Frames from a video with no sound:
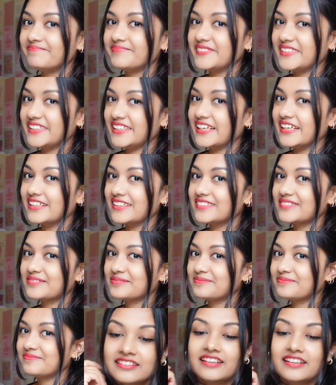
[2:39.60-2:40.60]
yeah.
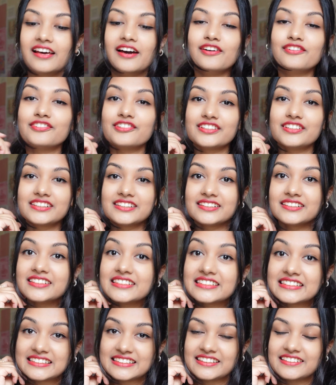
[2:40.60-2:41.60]
Now for the
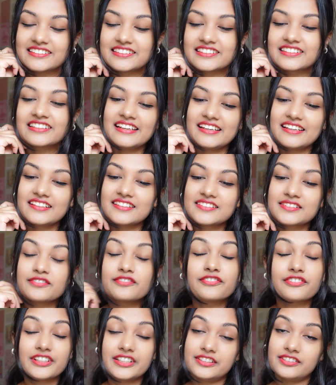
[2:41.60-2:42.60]
third tier, it's
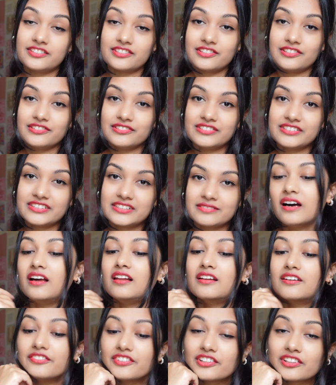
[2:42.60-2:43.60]
friend-zoned. I
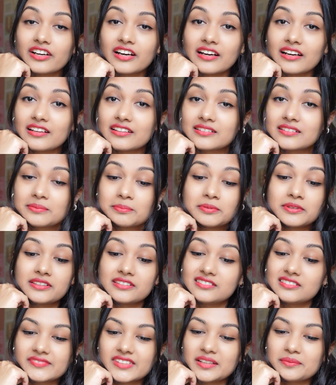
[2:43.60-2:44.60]
love you guys,
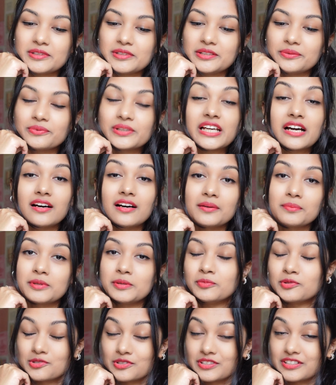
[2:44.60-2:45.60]
but I mean, we can't be
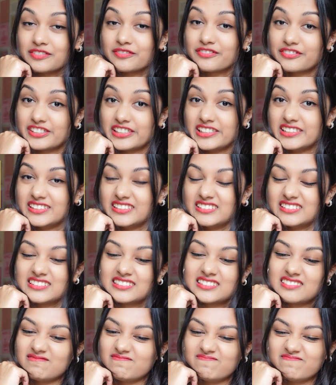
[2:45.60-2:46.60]
more than
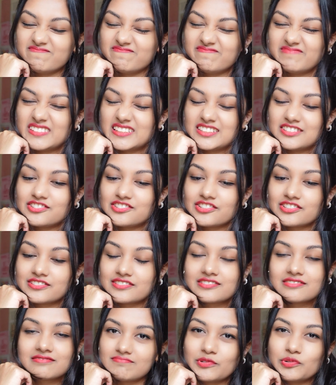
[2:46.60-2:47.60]
friends. It's
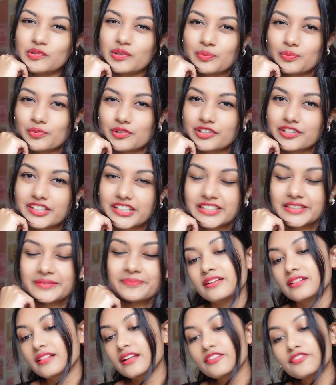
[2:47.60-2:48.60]
just won't work.
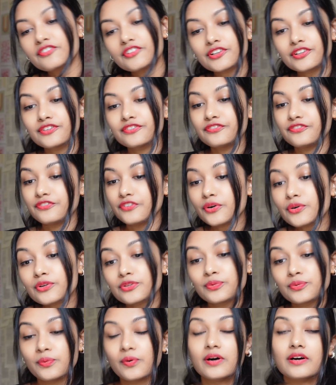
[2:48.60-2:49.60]
Then for the
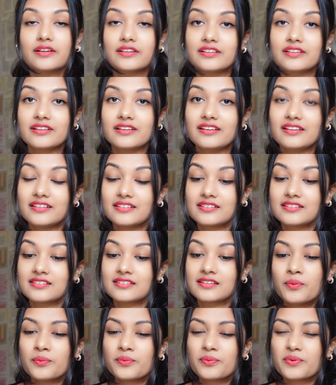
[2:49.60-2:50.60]
fourth one,
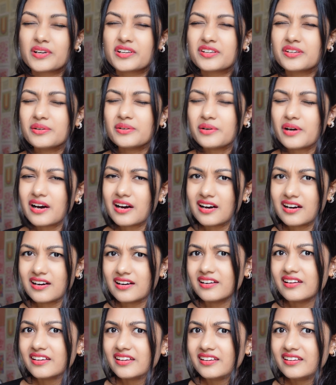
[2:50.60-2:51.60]
it's were you
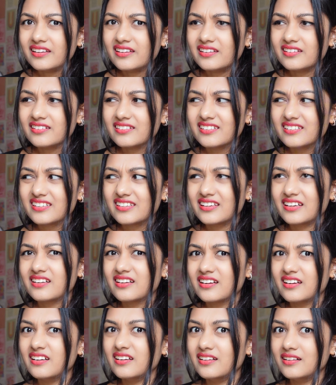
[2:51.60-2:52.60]
high? Get
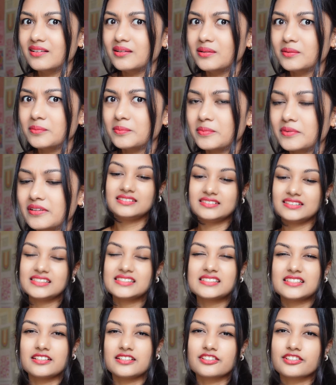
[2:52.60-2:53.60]
help. This
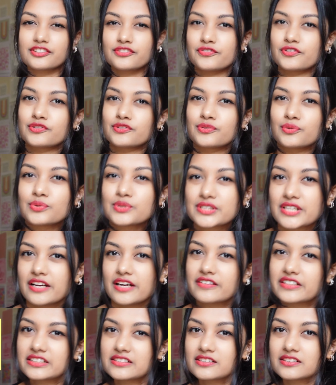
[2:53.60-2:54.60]
tier is for those
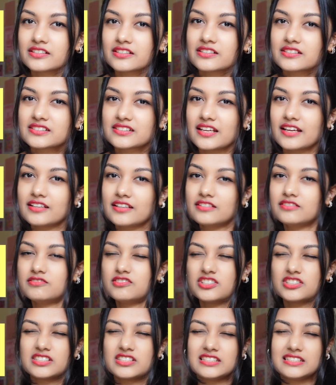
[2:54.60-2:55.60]
characters that
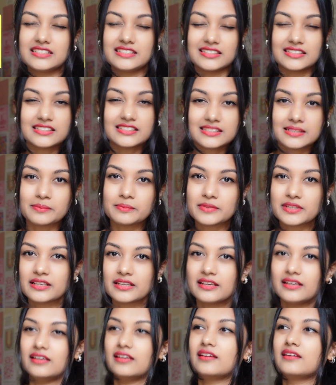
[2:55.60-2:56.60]
just did
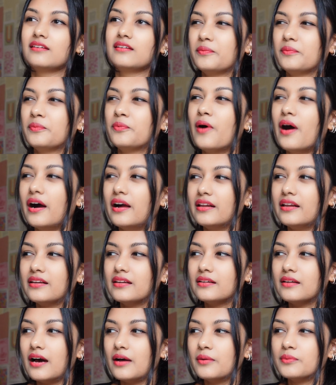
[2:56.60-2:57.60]
something while
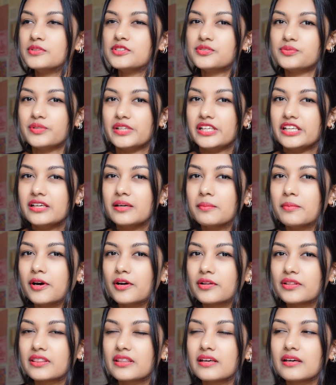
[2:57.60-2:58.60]
I was reading
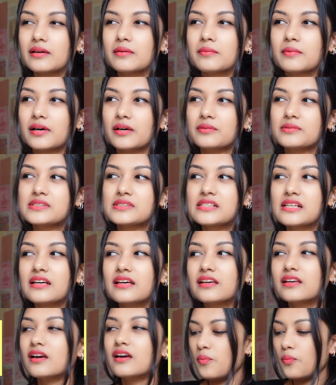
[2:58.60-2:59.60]
about them. I was
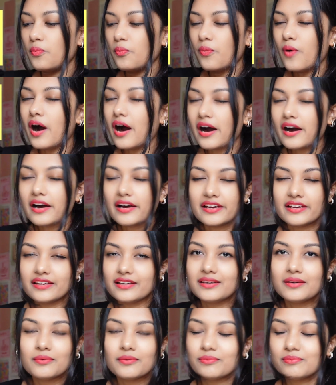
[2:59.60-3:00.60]
like,
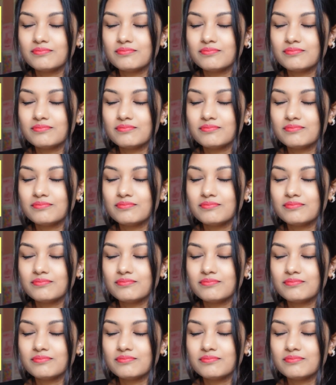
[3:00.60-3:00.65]
why?